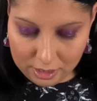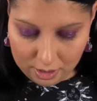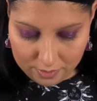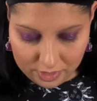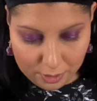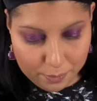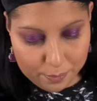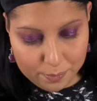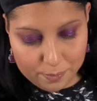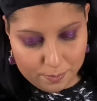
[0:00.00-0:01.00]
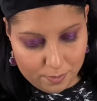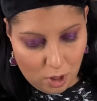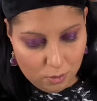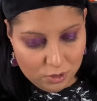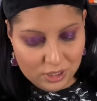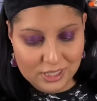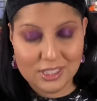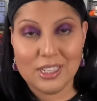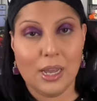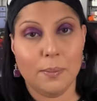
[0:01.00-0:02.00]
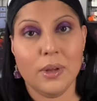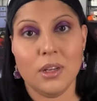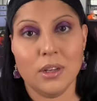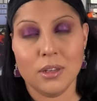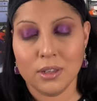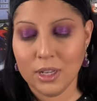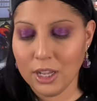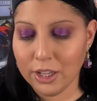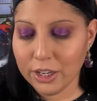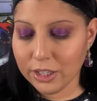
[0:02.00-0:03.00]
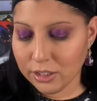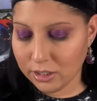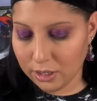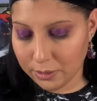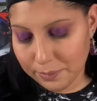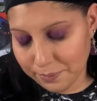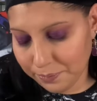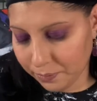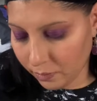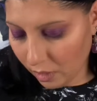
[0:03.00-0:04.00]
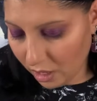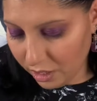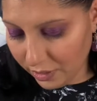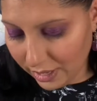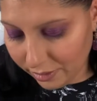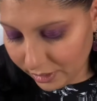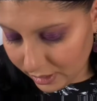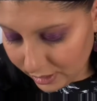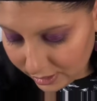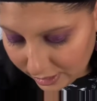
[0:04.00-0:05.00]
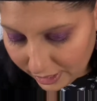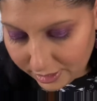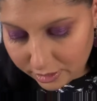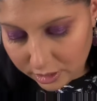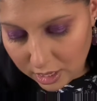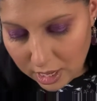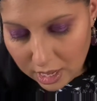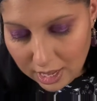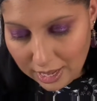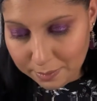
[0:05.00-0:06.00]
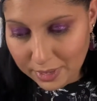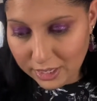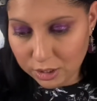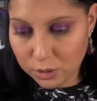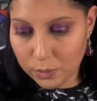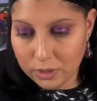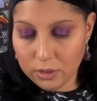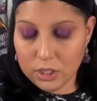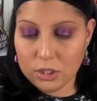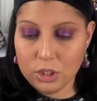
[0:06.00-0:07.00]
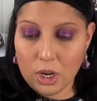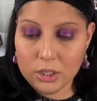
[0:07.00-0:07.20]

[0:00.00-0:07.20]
they're almost the same color, so you can't really see it. I might use one of the shock